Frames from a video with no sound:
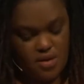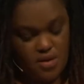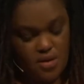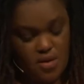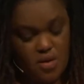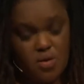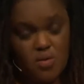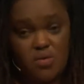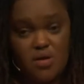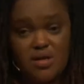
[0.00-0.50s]

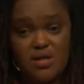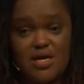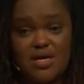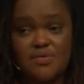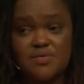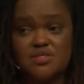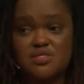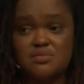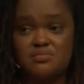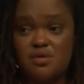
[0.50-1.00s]
While I
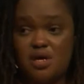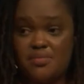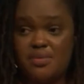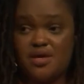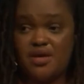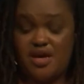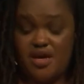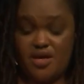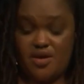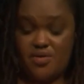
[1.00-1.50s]
was a mom at
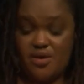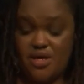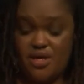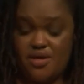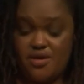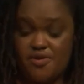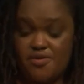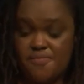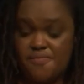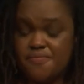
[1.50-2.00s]
Coyote
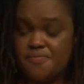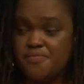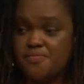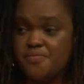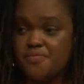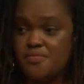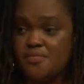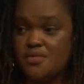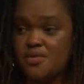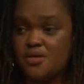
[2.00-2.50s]
Hill,
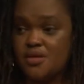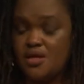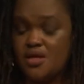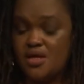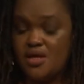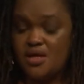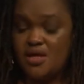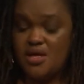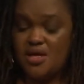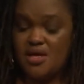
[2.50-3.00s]

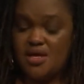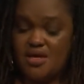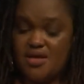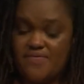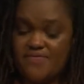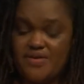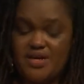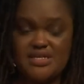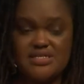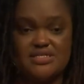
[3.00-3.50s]

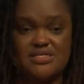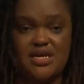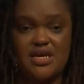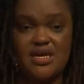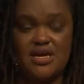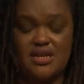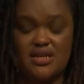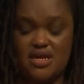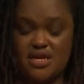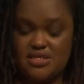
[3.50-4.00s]
if I stayed
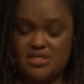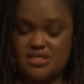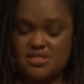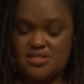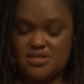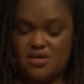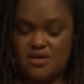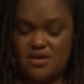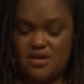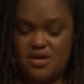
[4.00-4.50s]
connected
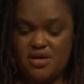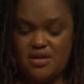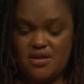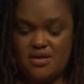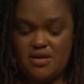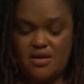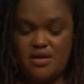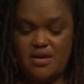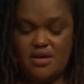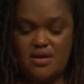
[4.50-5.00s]
to God,
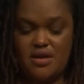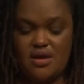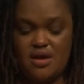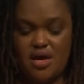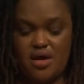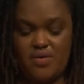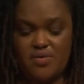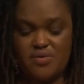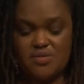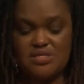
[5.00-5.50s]

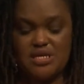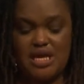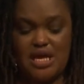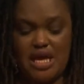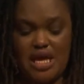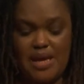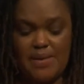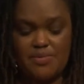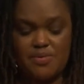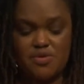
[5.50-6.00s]
I was
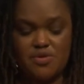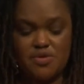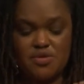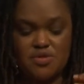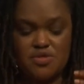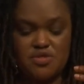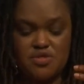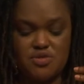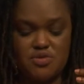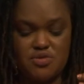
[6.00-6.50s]
able
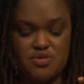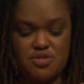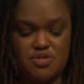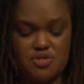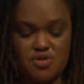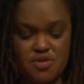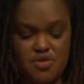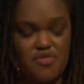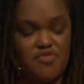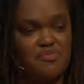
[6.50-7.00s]
to
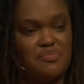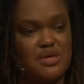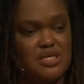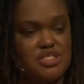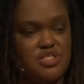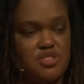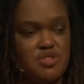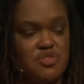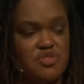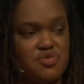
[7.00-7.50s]
serve my
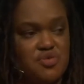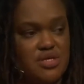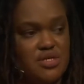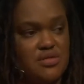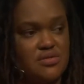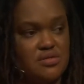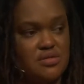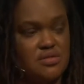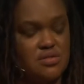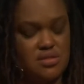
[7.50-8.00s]
children.
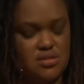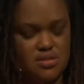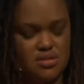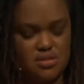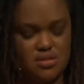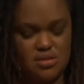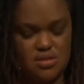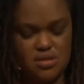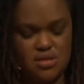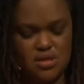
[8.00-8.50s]

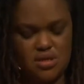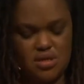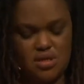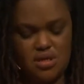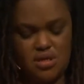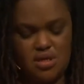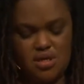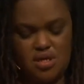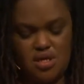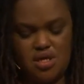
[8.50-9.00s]

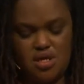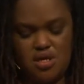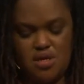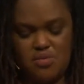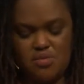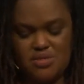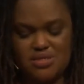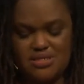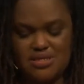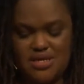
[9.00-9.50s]
It
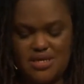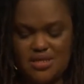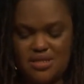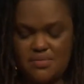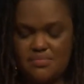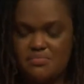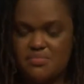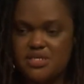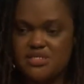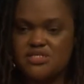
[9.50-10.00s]
was in the
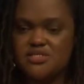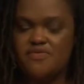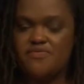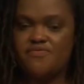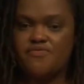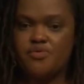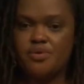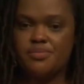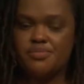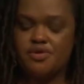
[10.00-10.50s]

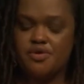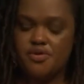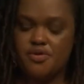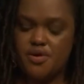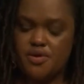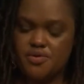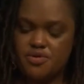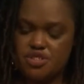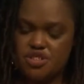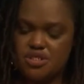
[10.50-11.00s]
misinformed
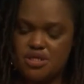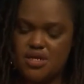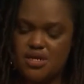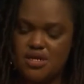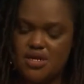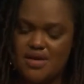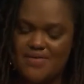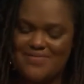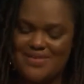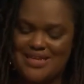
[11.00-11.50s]
notion
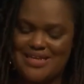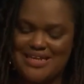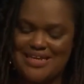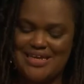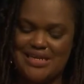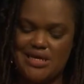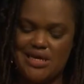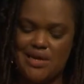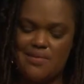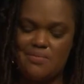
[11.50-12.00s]
of
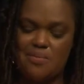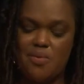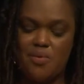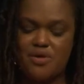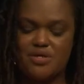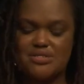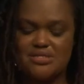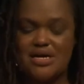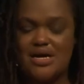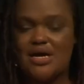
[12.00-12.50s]
needing more
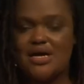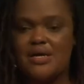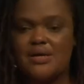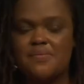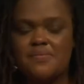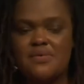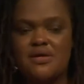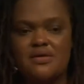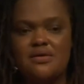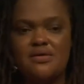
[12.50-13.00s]

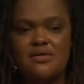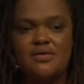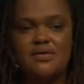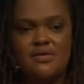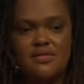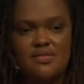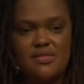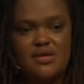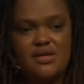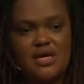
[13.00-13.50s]
time
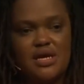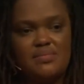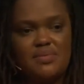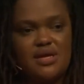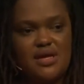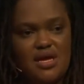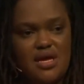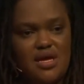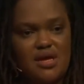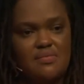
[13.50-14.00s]
that I
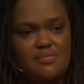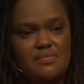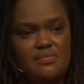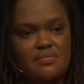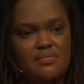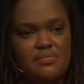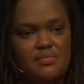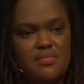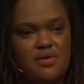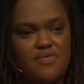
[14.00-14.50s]
became
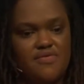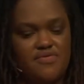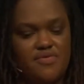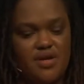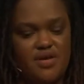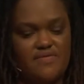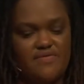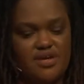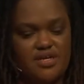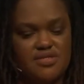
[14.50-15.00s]
a
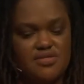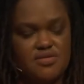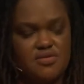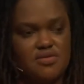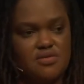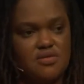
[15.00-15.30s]
frayed vessel.